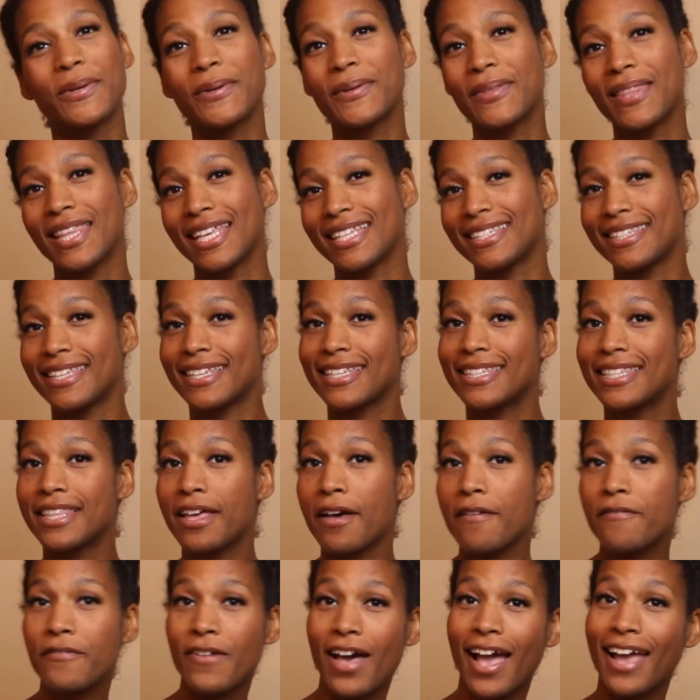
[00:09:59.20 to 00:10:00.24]
this is
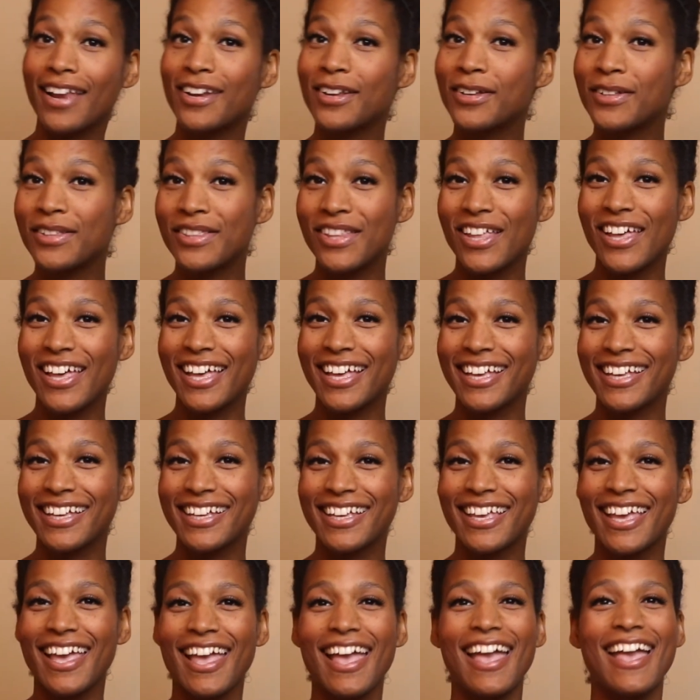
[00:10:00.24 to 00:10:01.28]
the final
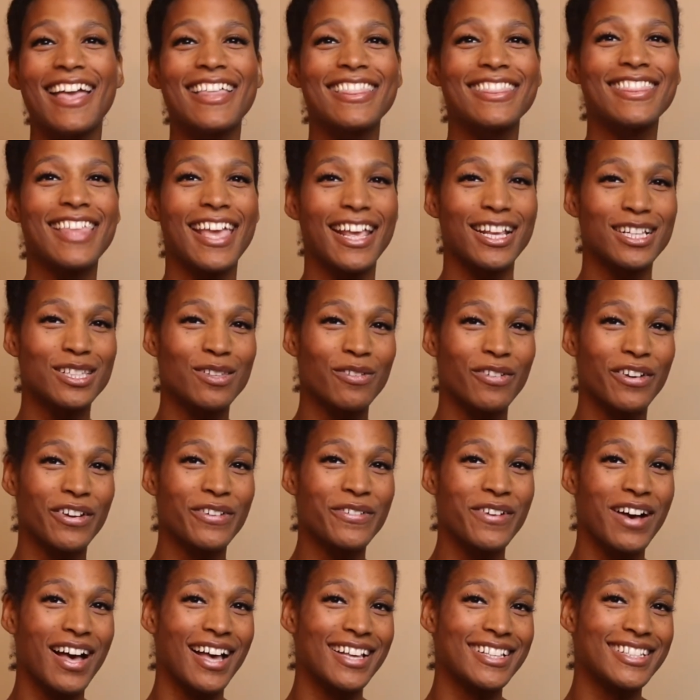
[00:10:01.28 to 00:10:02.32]
look. Thanks for
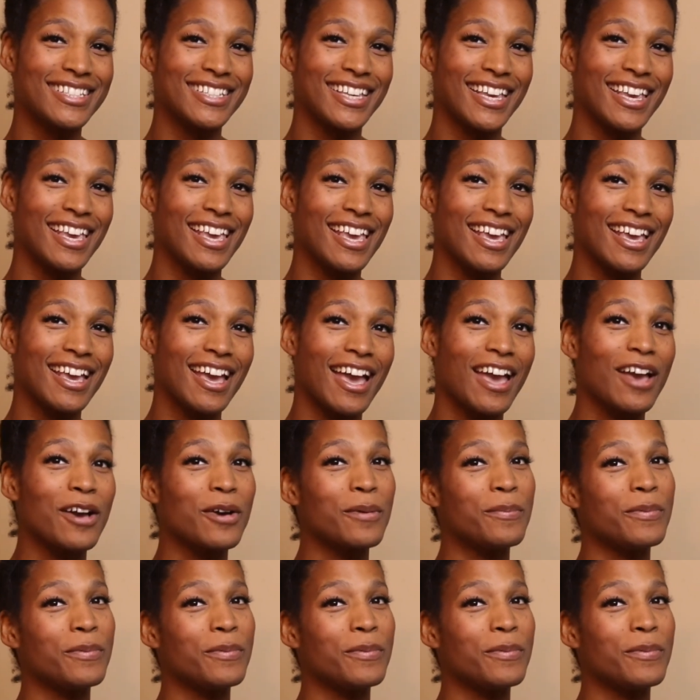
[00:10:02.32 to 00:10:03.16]
watching. I hope